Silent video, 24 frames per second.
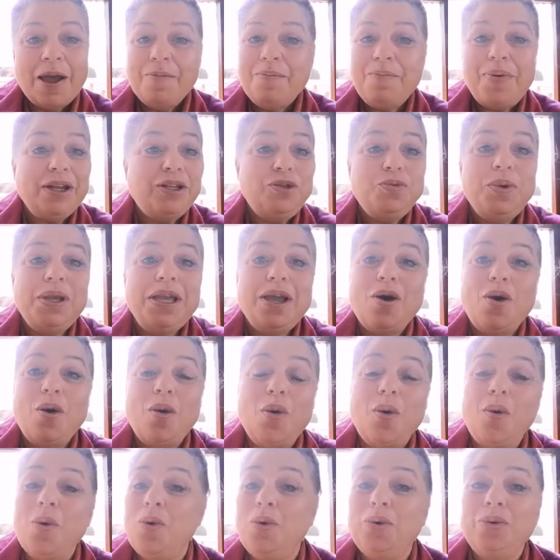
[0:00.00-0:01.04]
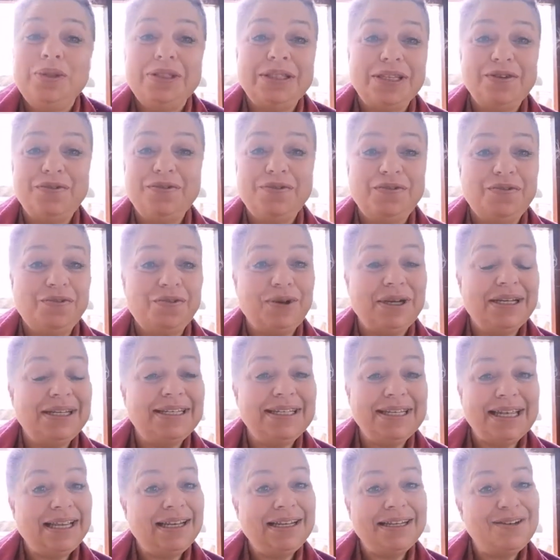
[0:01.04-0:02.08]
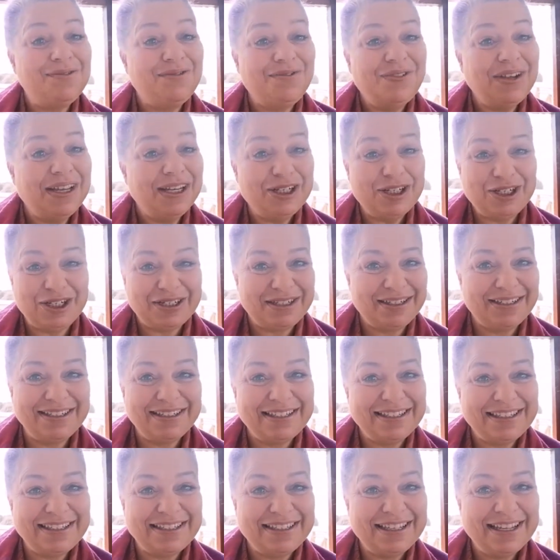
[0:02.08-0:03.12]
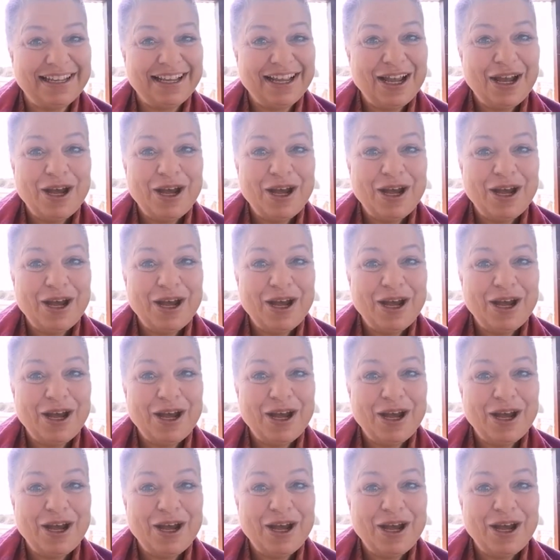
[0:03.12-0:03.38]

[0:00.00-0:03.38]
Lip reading: But we are all different individuals